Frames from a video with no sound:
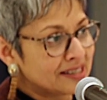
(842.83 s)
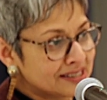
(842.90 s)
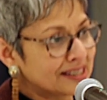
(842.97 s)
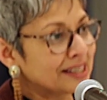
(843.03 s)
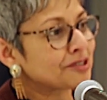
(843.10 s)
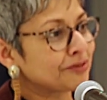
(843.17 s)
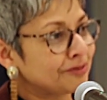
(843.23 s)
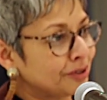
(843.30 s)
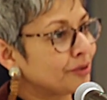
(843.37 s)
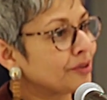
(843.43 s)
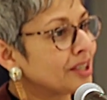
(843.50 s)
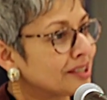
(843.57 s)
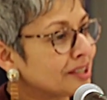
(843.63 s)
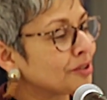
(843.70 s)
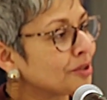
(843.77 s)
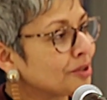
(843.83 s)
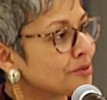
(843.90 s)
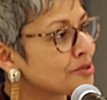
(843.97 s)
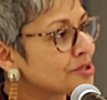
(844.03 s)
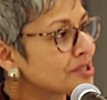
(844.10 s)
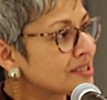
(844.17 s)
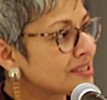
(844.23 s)
set of agreed
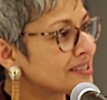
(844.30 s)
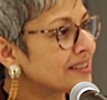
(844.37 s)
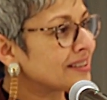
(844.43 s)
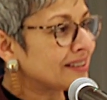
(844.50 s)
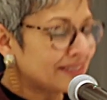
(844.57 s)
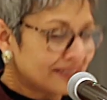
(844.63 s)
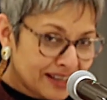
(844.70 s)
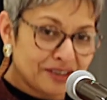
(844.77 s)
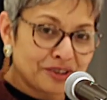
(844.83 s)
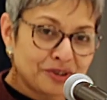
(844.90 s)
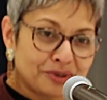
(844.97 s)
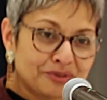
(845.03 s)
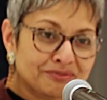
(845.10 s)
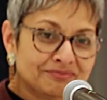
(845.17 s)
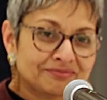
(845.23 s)
conclusions. Thank you.